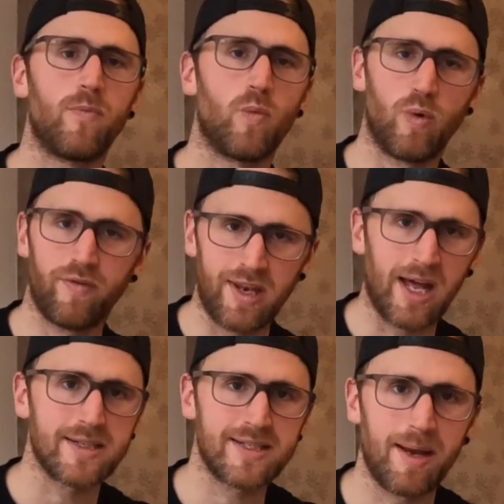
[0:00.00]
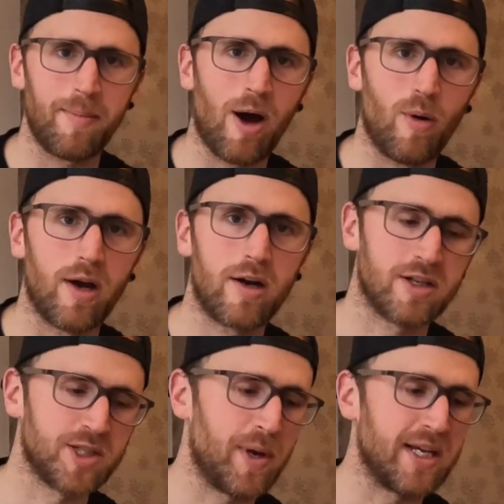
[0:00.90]
within that same hour, kind
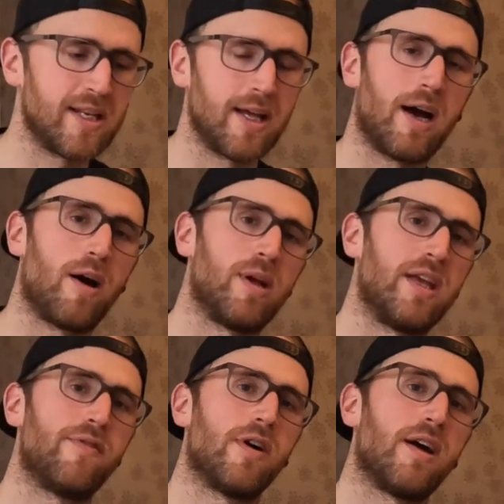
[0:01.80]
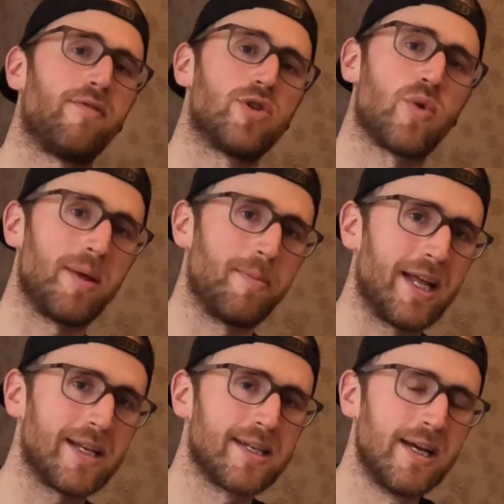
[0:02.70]
of spacing it out either every 20
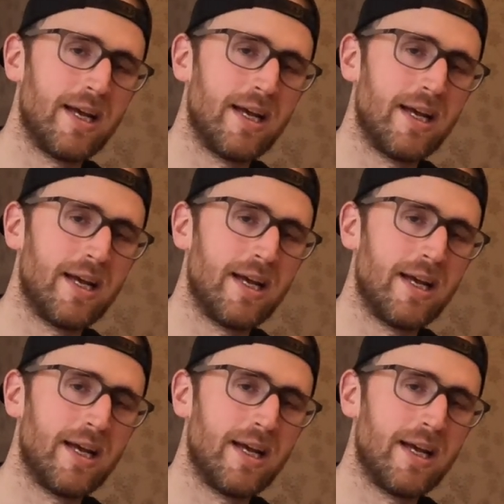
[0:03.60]
minutes